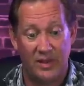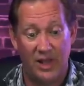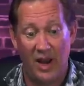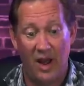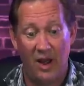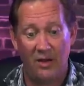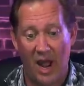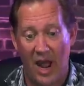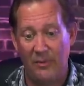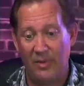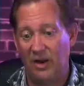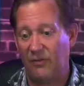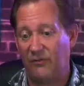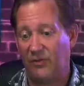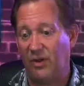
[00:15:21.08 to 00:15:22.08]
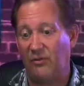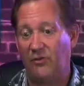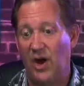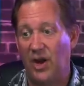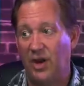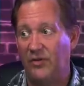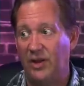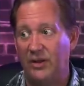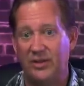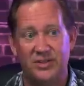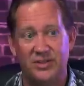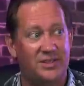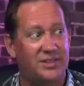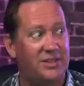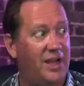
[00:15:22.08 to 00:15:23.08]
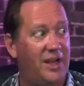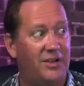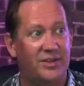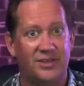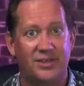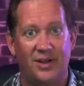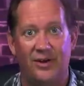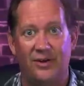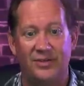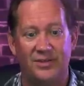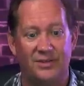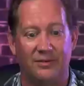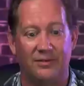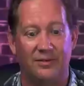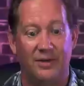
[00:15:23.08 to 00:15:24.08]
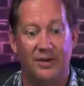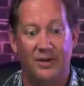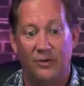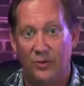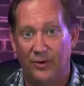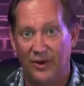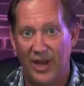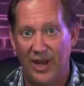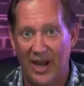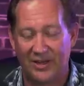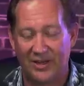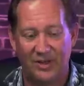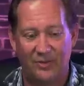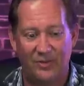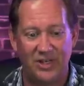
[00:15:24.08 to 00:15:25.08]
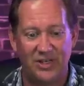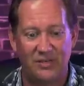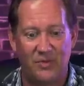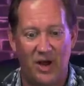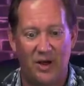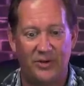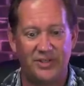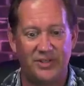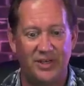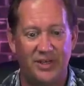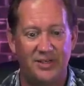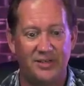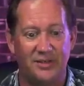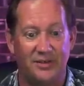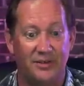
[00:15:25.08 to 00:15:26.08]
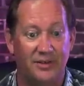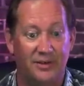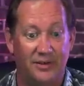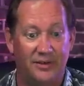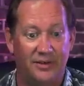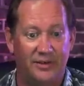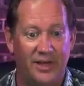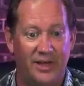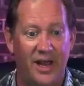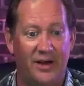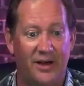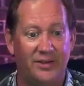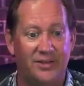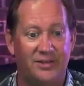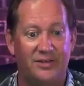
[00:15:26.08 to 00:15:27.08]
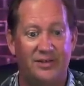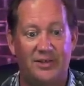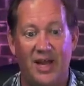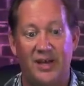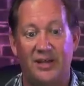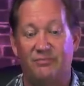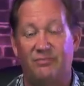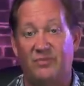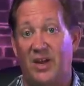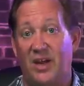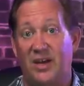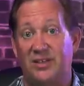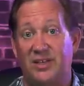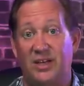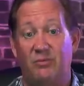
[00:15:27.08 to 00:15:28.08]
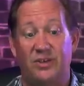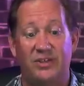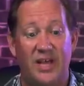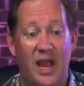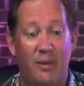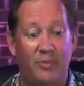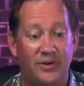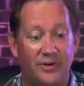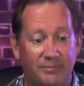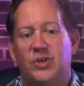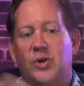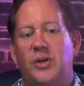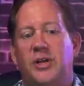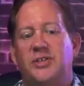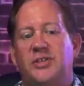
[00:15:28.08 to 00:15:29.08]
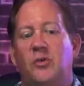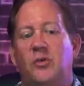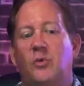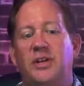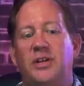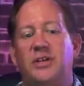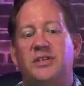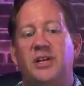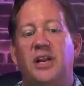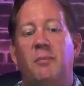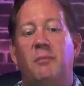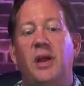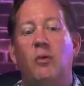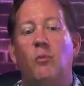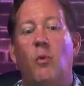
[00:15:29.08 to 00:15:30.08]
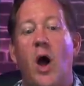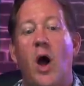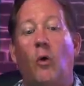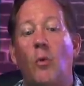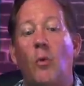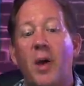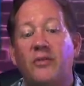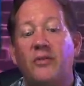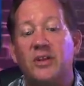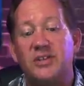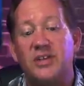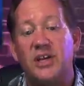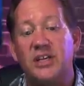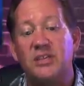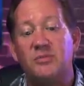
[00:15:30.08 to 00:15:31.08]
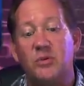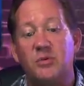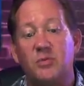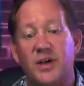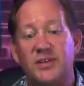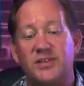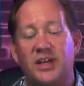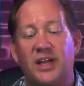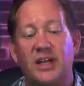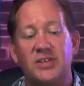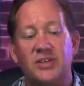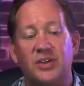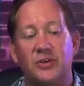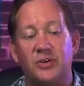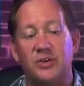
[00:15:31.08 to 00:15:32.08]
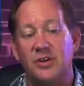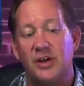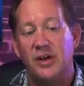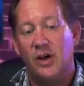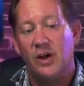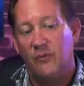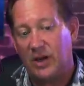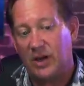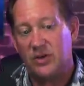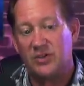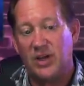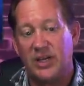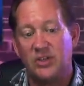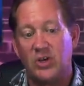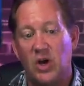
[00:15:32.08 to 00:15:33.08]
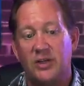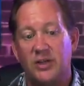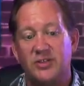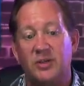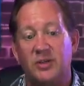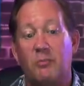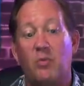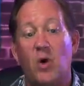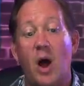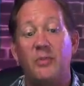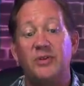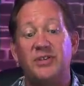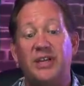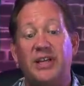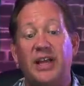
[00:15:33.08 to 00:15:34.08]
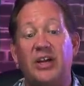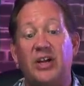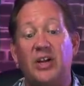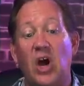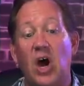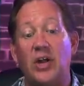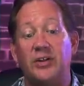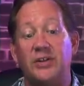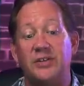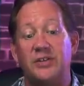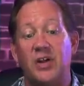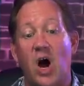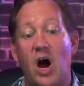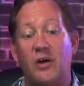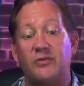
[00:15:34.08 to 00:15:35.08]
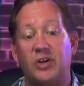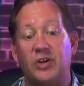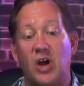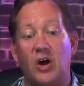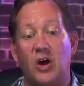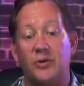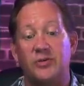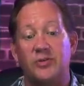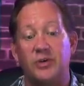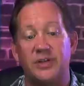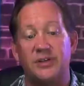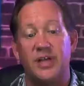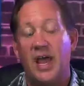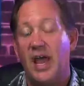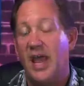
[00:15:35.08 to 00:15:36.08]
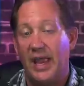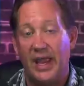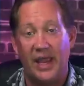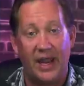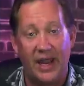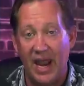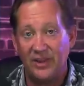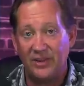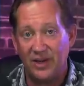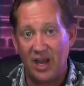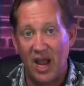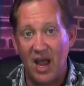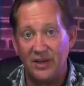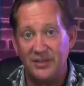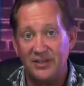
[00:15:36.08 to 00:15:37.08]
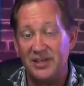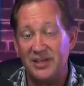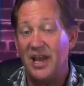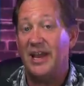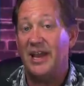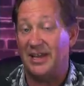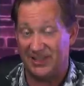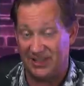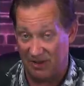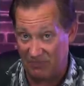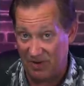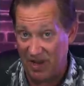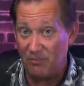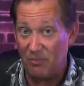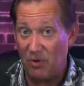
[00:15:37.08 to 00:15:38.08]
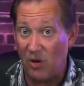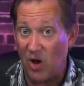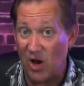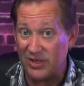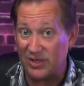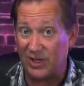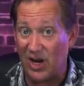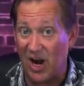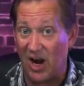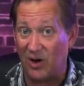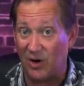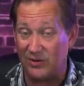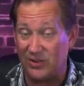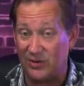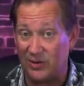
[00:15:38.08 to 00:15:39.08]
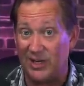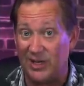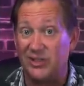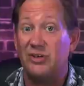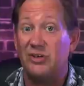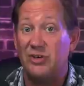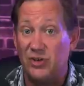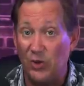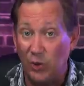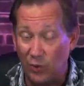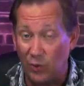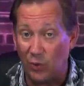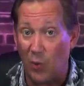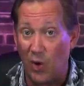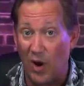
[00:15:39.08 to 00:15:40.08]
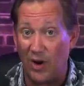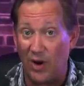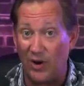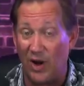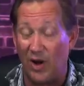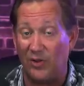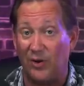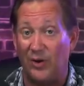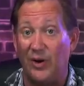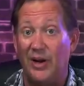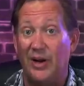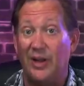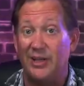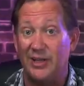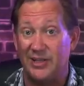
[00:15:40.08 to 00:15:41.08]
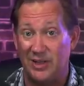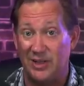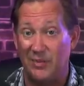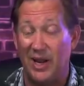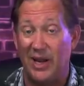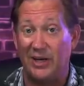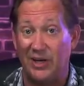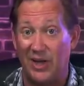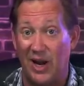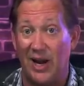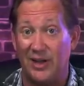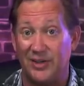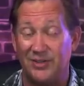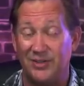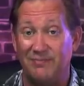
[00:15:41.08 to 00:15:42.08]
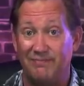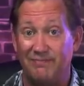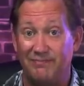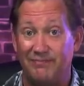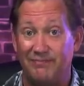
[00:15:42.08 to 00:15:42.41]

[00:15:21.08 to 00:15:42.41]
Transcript: you know, I'm in it for the fun of it. Let's just see how this goes, and we'll enact some of these policies, and yeah, just kind of see what's happened. Shootings in the Windy City, meanwhile, remain the city's most pressing issue as figures like Johnson promise to get guns off Chicago streets. It ain't the guns. It's the people on Chicago streets shooting one another that's the main cause.